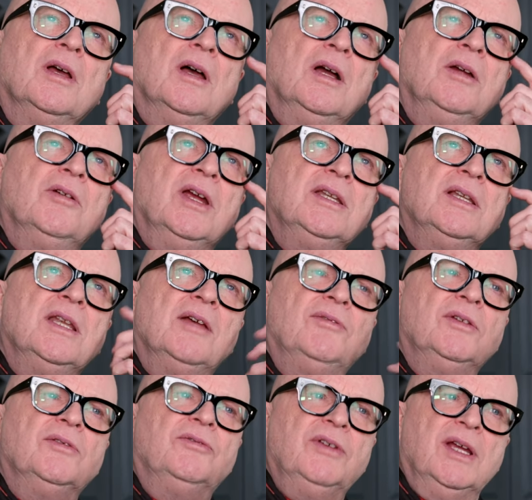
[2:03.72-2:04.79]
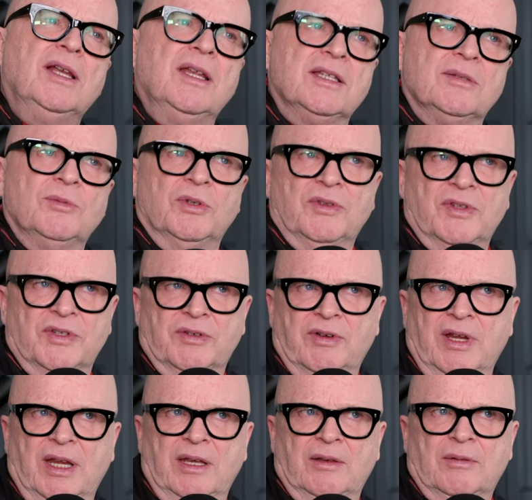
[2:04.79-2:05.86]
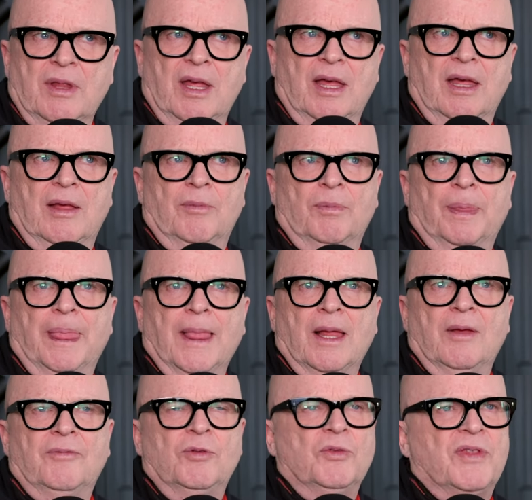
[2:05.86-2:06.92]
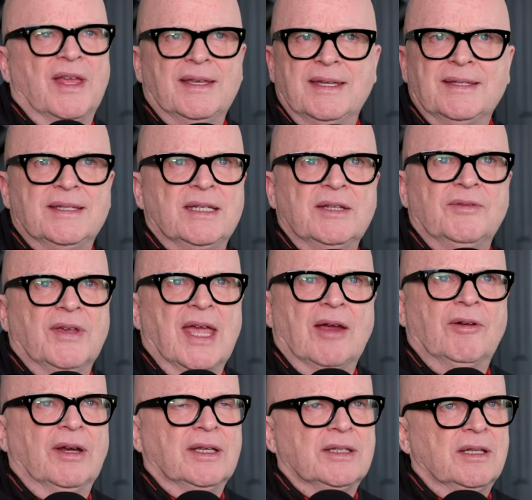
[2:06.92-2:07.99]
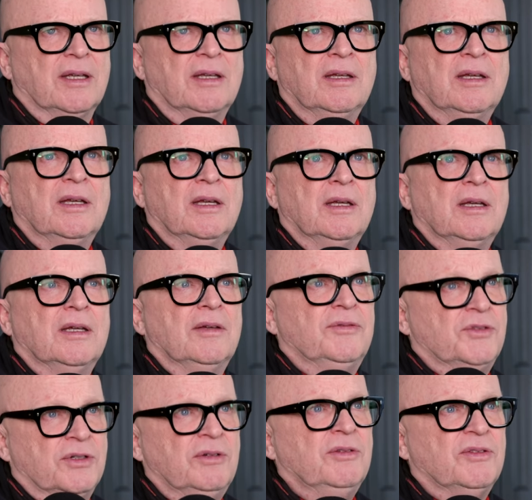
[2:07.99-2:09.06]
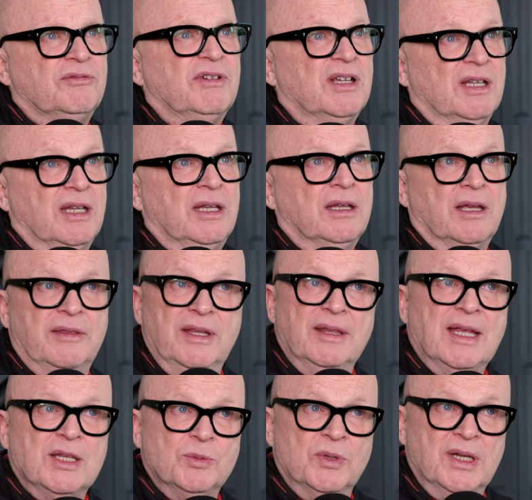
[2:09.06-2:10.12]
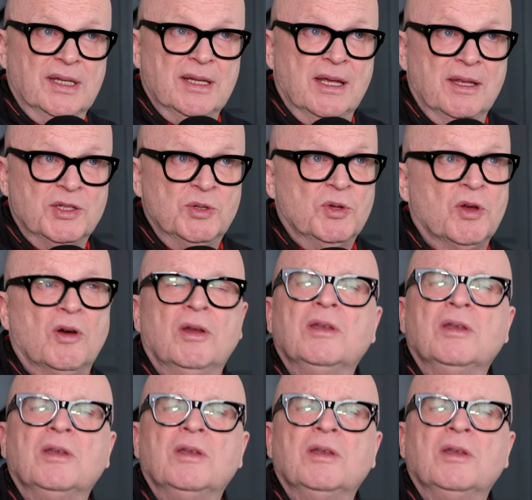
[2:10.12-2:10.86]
a greater level of realism on the screen, of authenticity of character, of truth, really. I think that's what it does. You